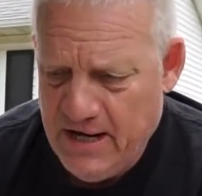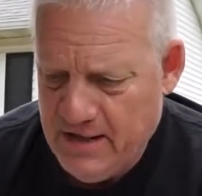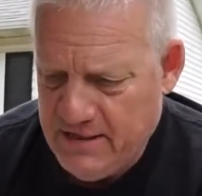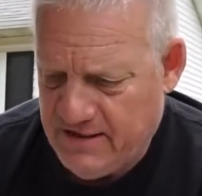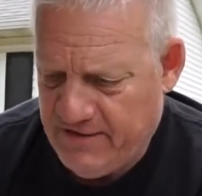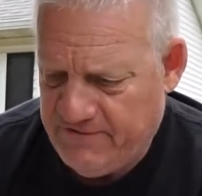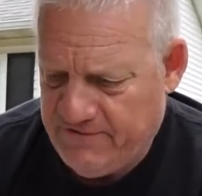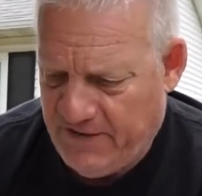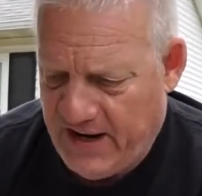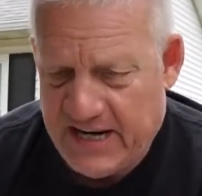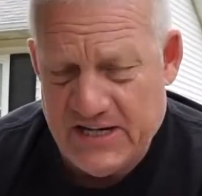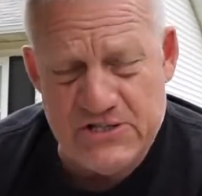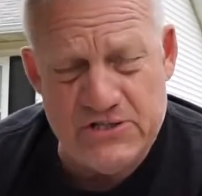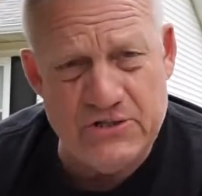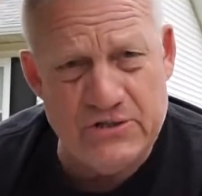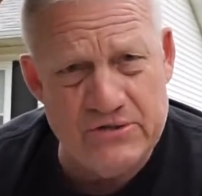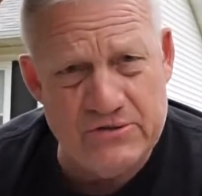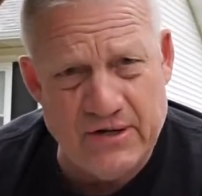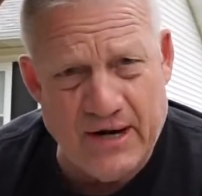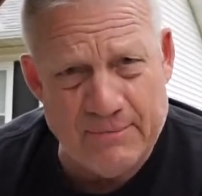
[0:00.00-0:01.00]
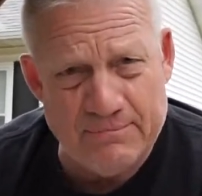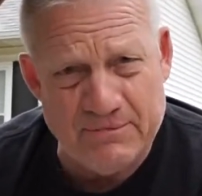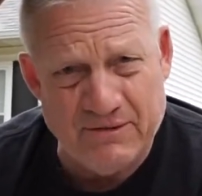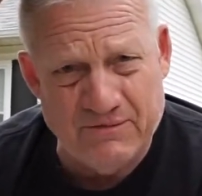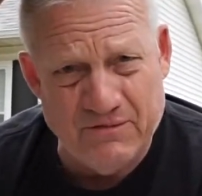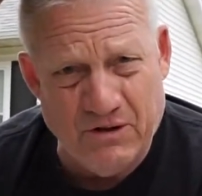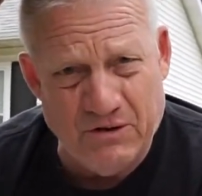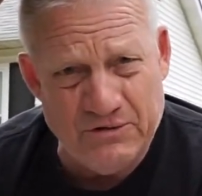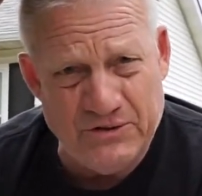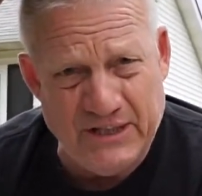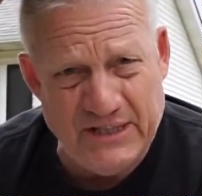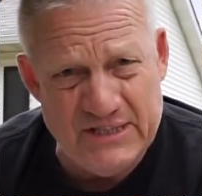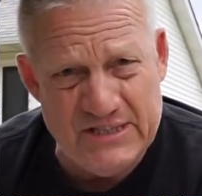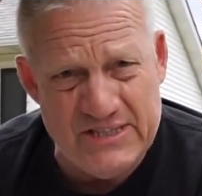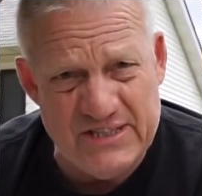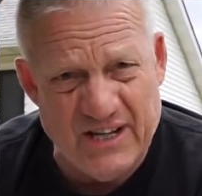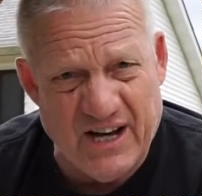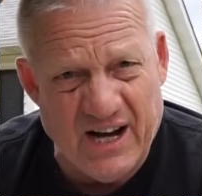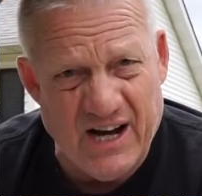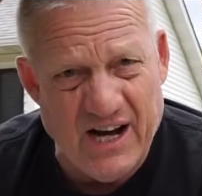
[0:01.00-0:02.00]
The faster you drop the voltage,
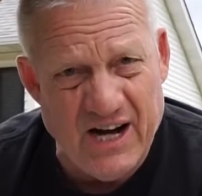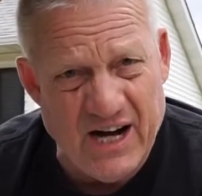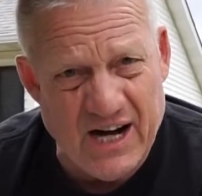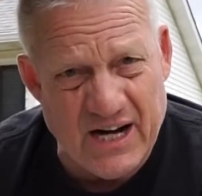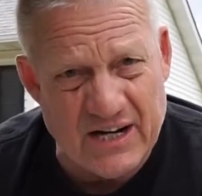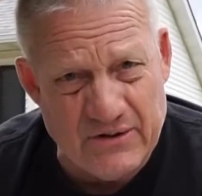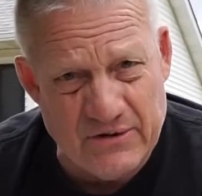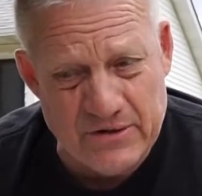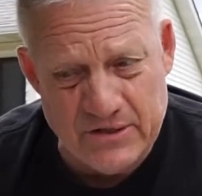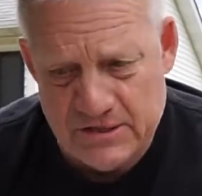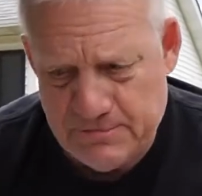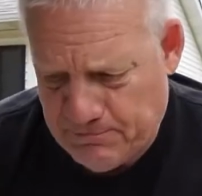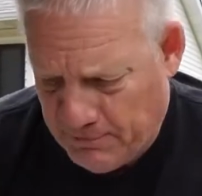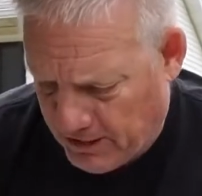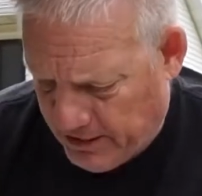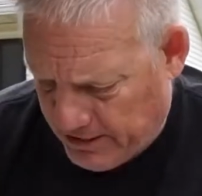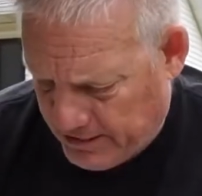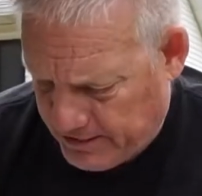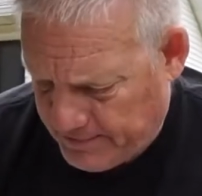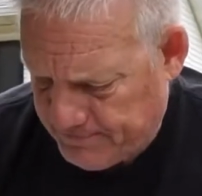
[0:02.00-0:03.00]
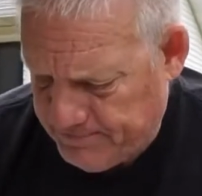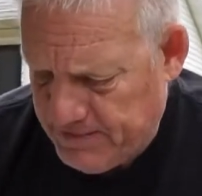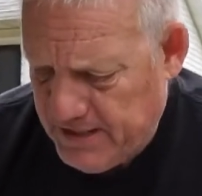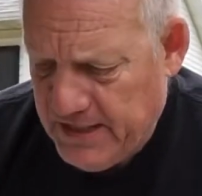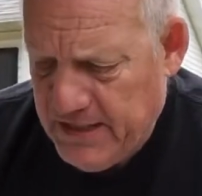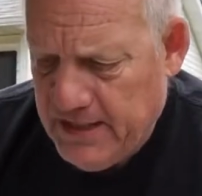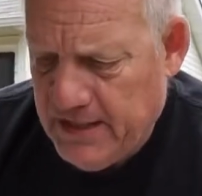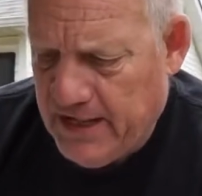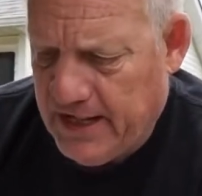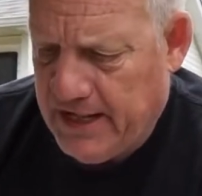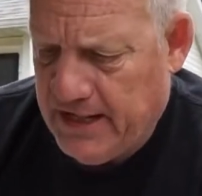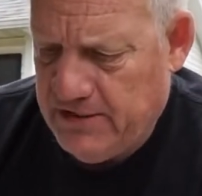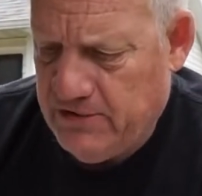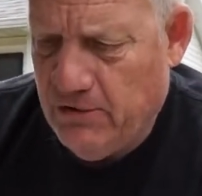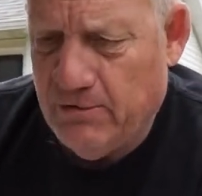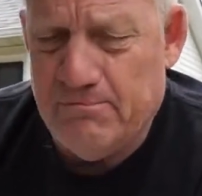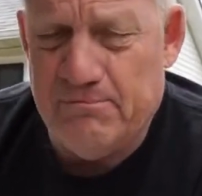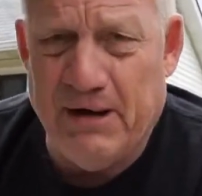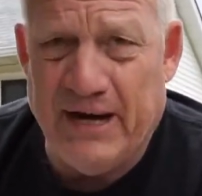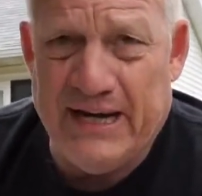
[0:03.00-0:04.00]
the hotter the spark. And
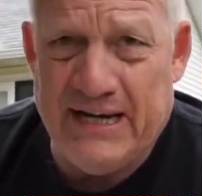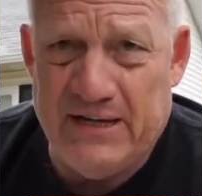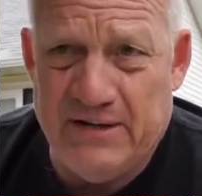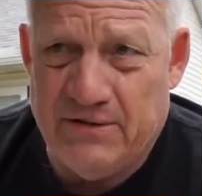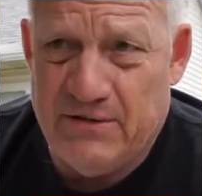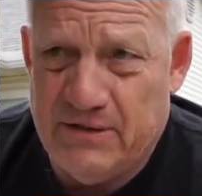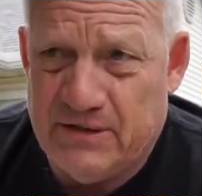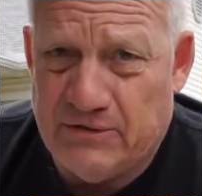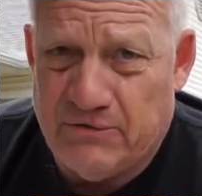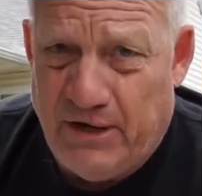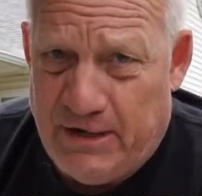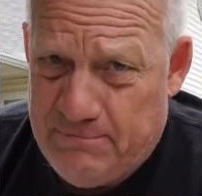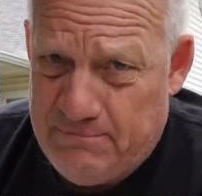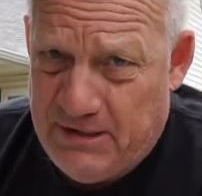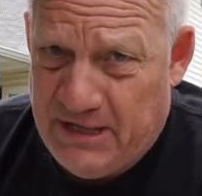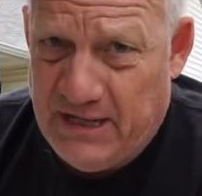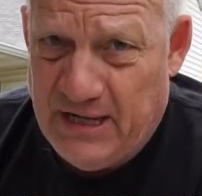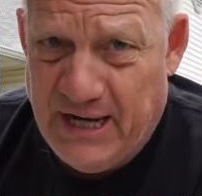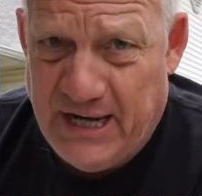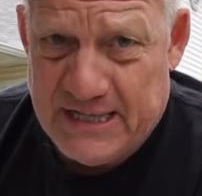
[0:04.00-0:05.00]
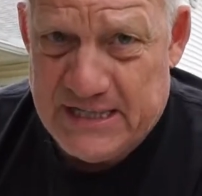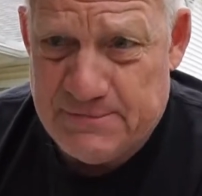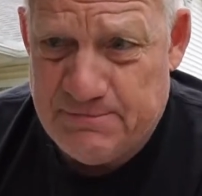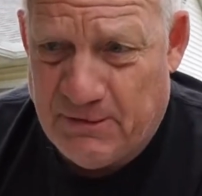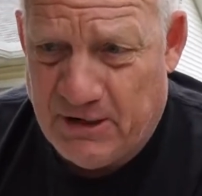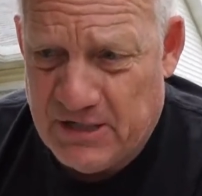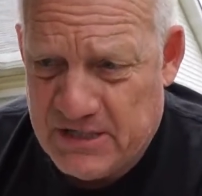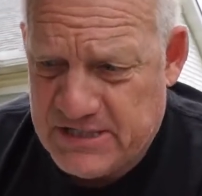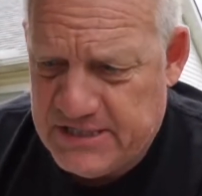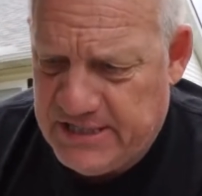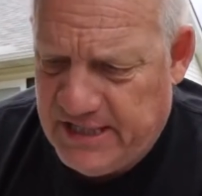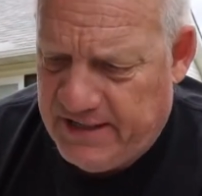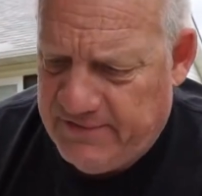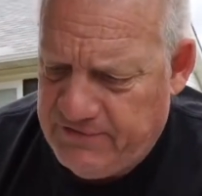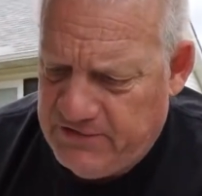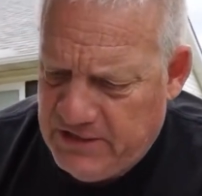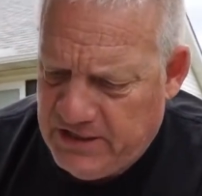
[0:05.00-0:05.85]
don't buy into this great big hot spark stuff.